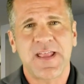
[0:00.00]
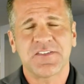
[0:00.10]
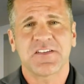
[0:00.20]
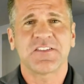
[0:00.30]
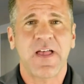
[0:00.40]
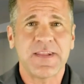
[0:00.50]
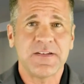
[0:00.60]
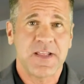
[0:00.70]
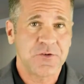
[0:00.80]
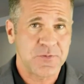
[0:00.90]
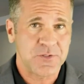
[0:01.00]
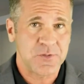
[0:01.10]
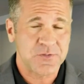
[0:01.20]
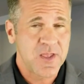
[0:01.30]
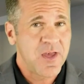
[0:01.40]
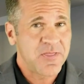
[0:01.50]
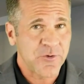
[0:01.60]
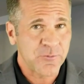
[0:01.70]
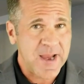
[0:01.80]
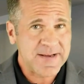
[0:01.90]
is excited to introduce the
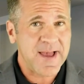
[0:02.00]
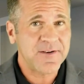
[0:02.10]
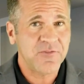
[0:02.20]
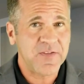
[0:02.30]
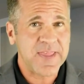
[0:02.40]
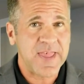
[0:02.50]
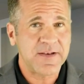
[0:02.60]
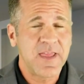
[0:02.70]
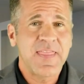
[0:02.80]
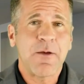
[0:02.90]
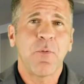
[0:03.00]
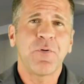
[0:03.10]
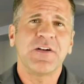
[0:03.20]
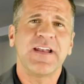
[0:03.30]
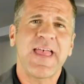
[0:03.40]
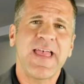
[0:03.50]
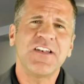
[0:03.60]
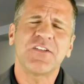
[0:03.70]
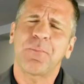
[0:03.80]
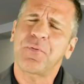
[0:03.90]
Radon fan that will put an
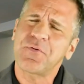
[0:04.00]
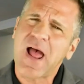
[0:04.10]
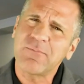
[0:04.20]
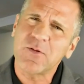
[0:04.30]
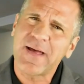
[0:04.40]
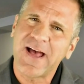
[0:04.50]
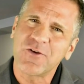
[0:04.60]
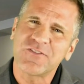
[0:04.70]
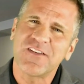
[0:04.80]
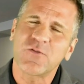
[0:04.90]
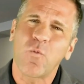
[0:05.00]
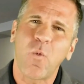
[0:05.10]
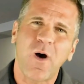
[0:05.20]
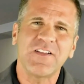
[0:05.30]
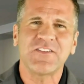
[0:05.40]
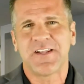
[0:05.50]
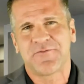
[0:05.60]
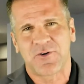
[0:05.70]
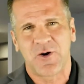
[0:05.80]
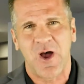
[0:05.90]
end to problem houses once and
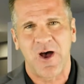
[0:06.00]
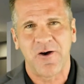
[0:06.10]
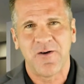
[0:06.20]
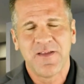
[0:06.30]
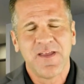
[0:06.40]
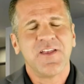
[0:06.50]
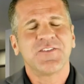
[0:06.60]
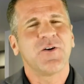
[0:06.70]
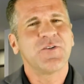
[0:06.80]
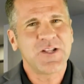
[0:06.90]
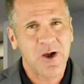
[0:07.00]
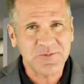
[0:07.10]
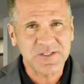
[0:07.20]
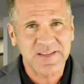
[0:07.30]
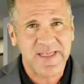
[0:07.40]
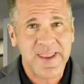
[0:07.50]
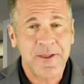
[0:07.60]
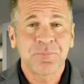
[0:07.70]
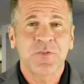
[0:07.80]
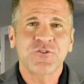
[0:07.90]
for all. So don't delay.
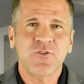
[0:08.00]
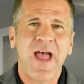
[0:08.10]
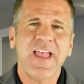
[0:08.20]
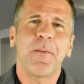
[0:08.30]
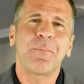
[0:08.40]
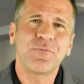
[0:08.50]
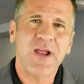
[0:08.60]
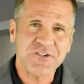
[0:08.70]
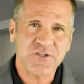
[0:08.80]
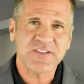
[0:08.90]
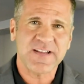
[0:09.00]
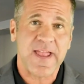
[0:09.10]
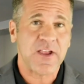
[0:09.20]
Try a PressureTech